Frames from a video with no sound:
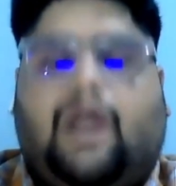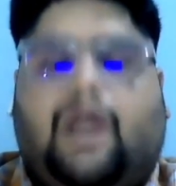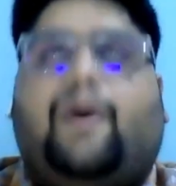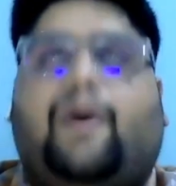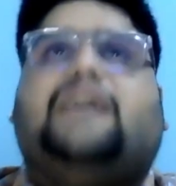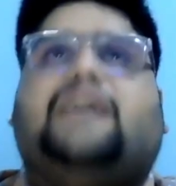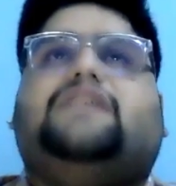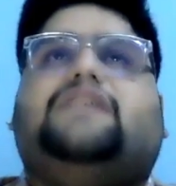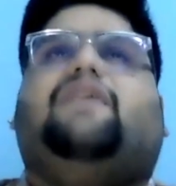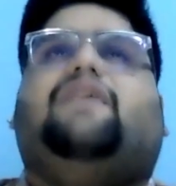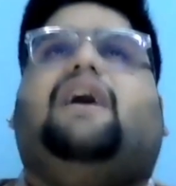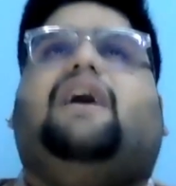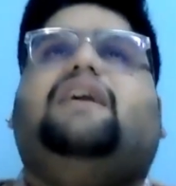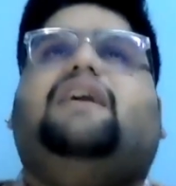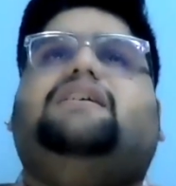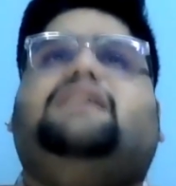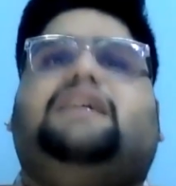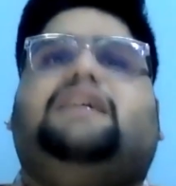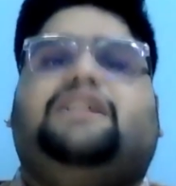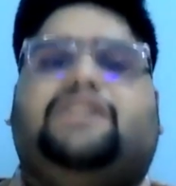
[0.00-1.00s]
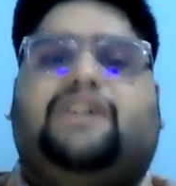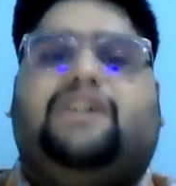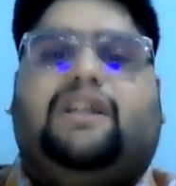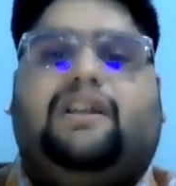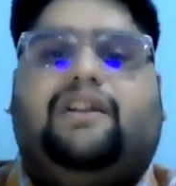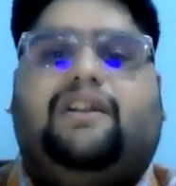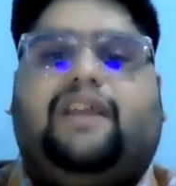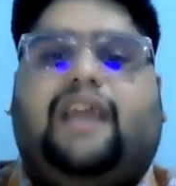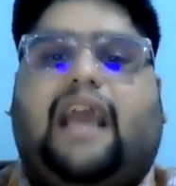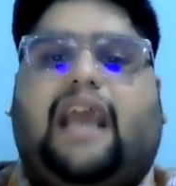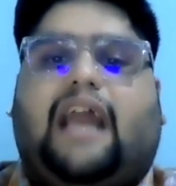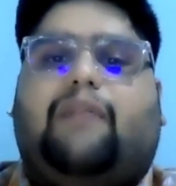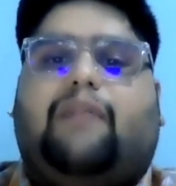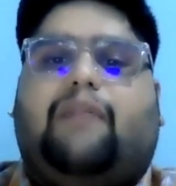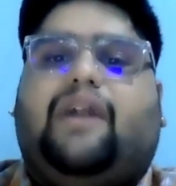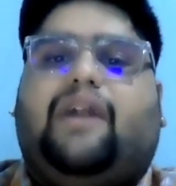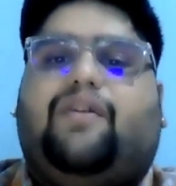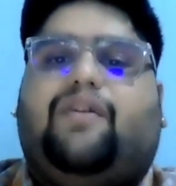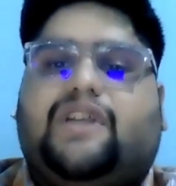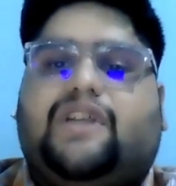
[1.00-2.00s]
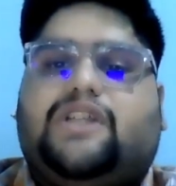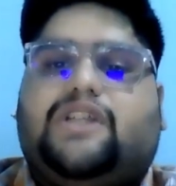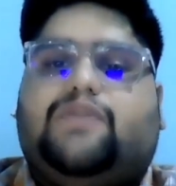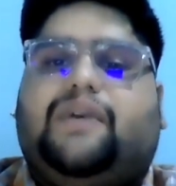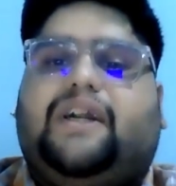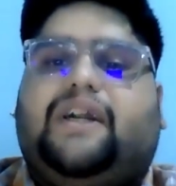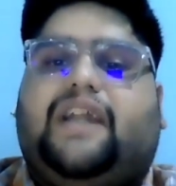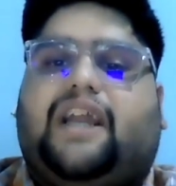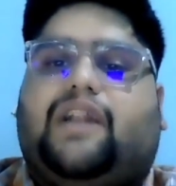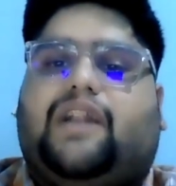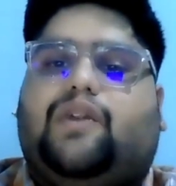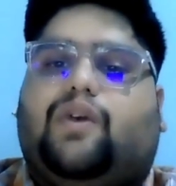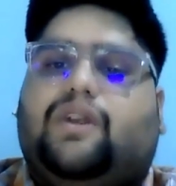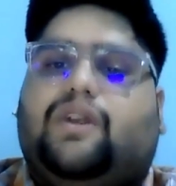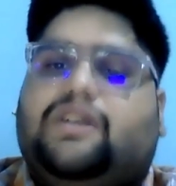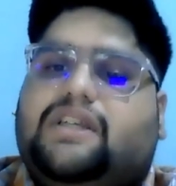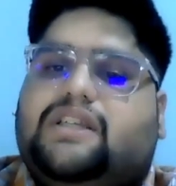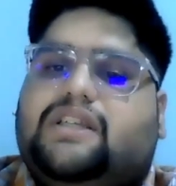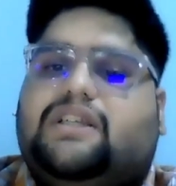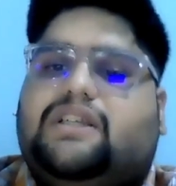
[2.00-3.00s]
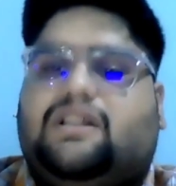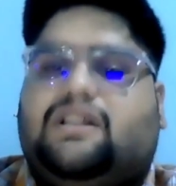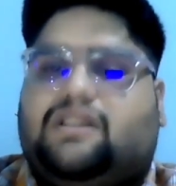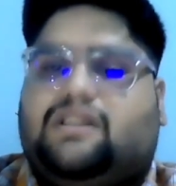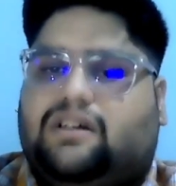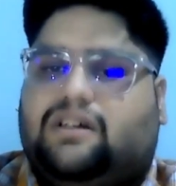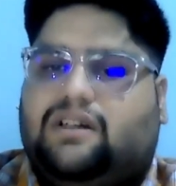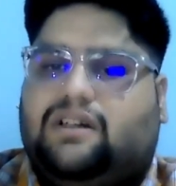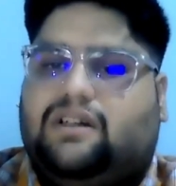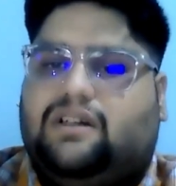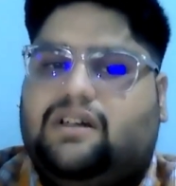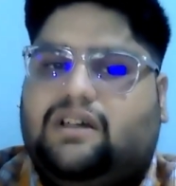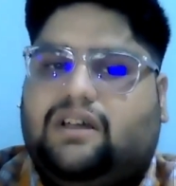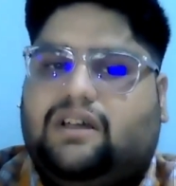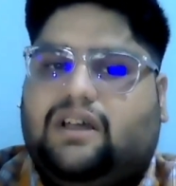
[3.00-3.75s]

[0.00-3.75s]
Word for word: Now, as far as engineering and my twist for technology is concerned,